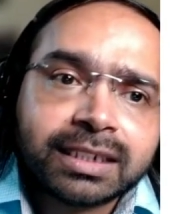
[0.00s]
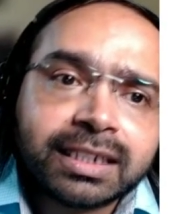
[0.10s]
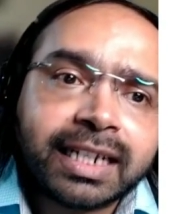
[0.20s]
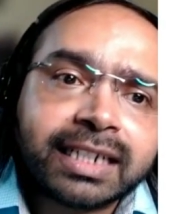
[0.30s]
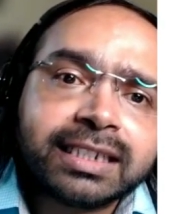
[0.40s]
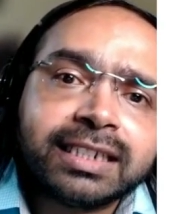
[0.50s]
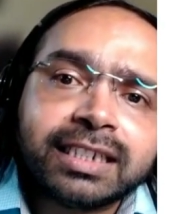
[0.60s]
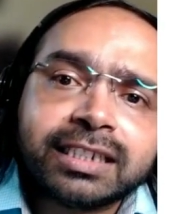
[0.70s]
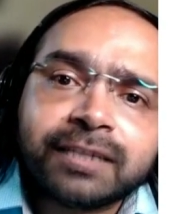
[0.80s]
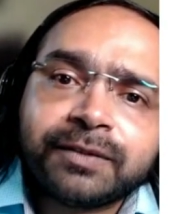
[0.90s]
The next is
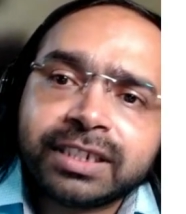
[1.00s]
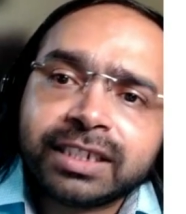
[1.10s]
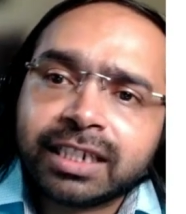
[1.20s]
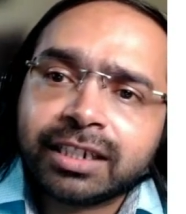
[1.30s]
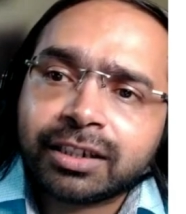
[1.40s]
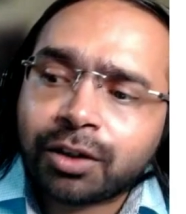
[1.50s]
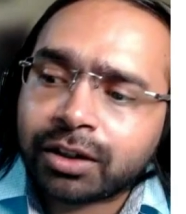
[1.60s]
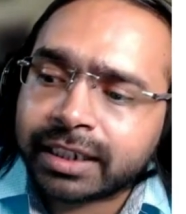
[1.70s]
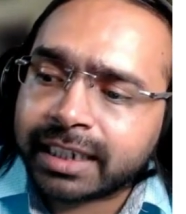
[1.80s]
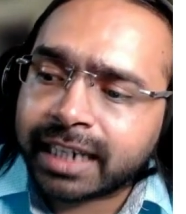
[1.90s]
insufficient
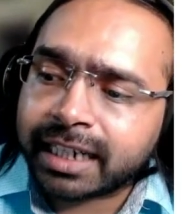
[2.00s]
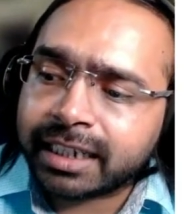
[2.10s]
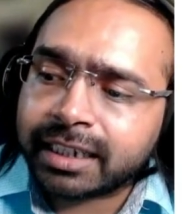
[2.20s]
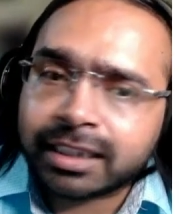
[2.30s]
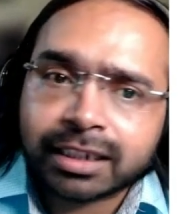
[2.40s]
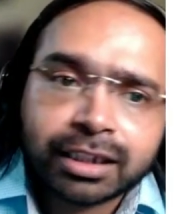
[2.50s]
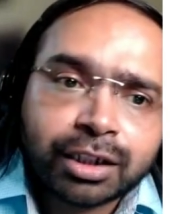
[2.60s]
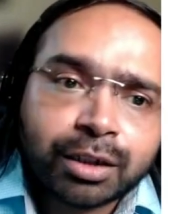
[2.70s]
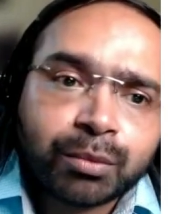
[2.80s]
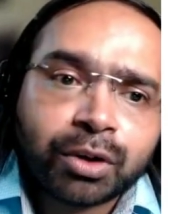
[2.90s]
logging and
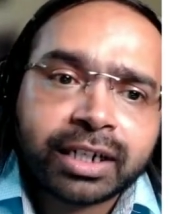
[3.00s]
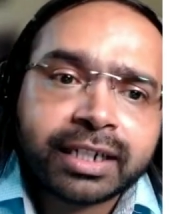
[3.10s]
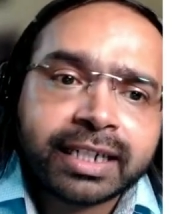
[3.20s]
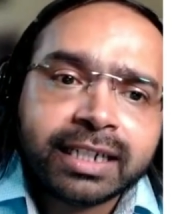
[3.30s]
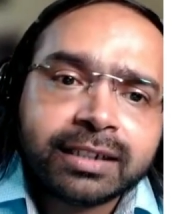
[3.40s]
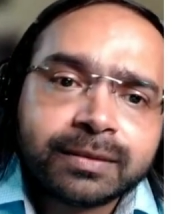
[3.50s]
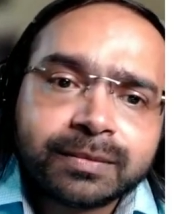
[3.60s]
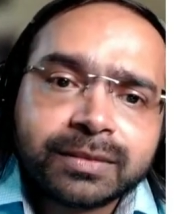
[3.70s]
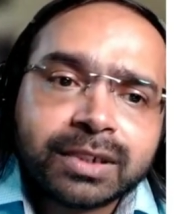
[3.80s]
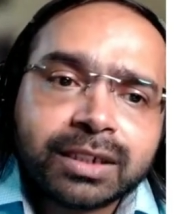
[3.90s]
monitoring.
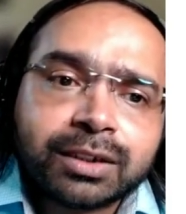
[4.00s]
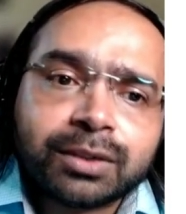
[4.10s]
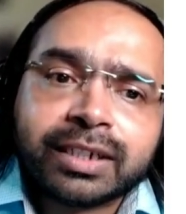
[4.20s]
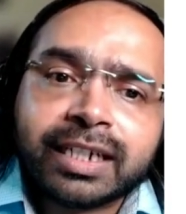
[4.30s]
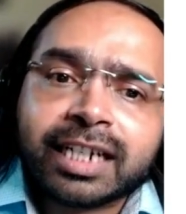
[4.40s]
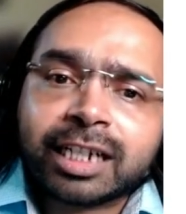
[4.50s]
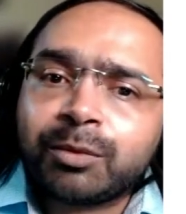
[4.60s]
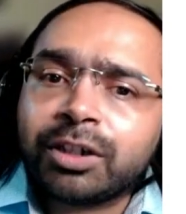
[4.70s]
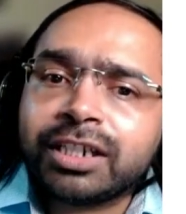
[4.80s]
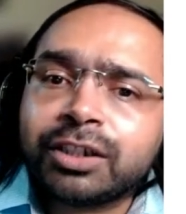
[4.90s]
So here
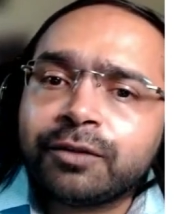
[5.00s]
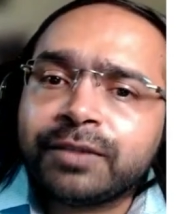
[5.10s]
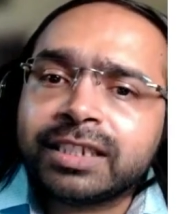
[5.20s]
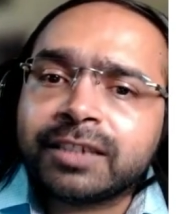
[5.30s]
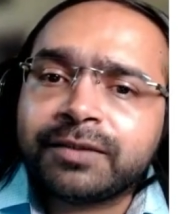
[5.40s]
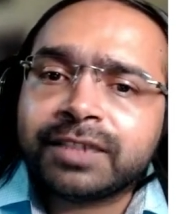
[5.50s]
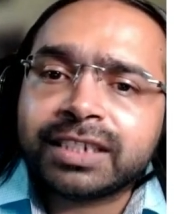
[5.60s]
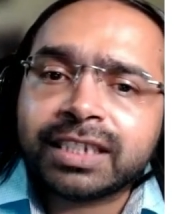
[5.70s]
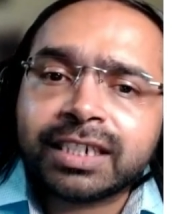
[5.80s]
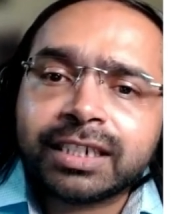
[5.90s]
exploitation of
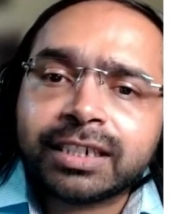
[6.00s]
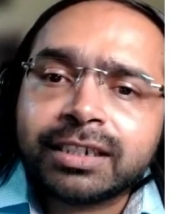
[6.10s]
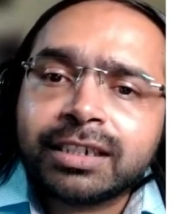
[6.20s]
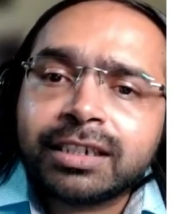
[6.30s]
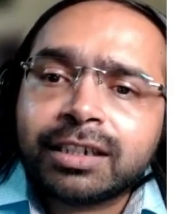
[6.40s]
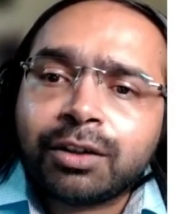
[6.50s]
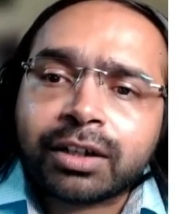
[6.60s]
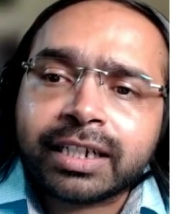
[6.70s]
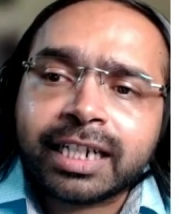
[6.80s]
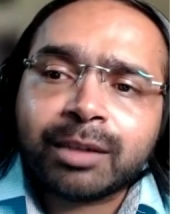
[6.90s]
insufficient
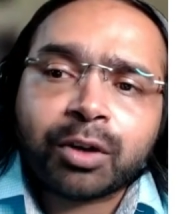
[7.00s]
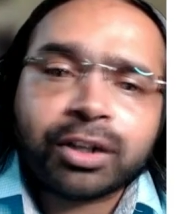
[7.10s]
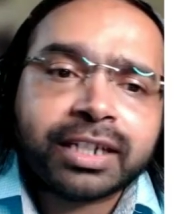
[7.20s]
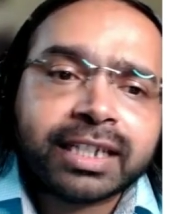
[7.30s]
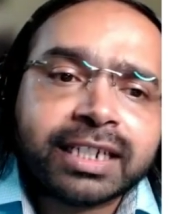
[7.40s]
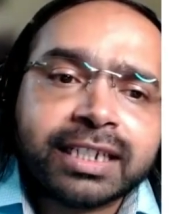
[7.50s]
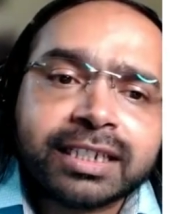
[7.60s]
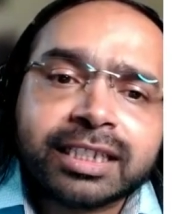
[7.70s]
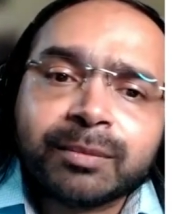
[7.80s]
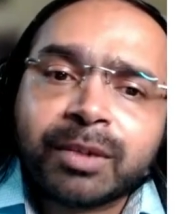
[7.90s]
Logging and monitoring
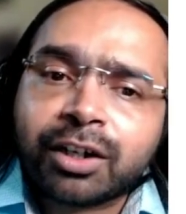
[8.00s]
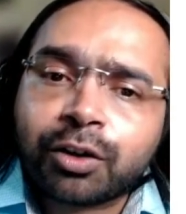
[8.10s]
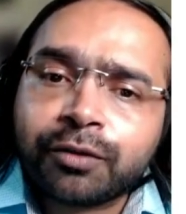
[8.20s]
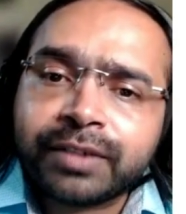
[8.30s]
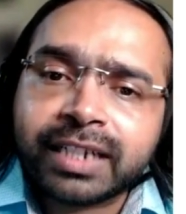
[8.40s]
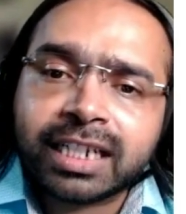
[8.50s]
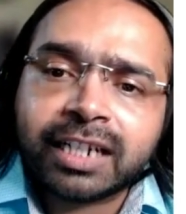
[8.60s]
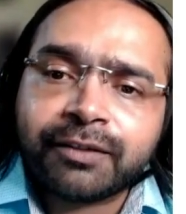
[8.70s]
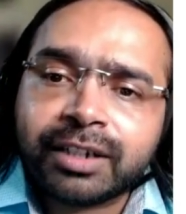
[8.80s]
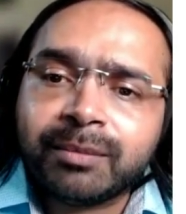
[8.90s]
is the bedrock of nearly
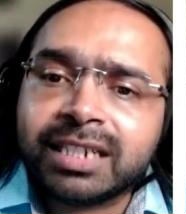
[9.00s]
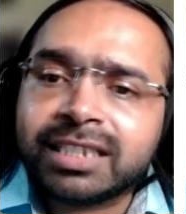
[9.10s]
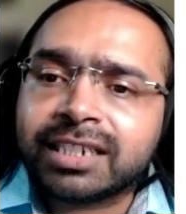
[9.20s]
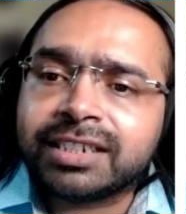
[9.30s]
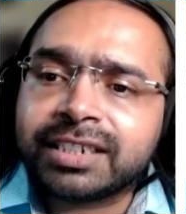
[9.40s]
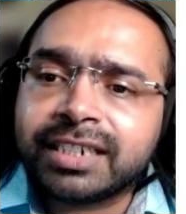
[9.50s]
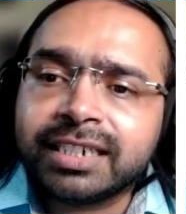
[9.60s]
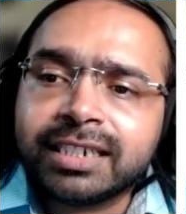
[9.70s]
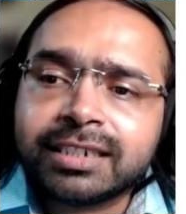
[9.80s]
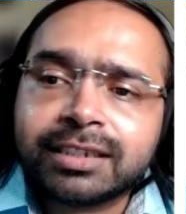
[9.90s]
every major incident.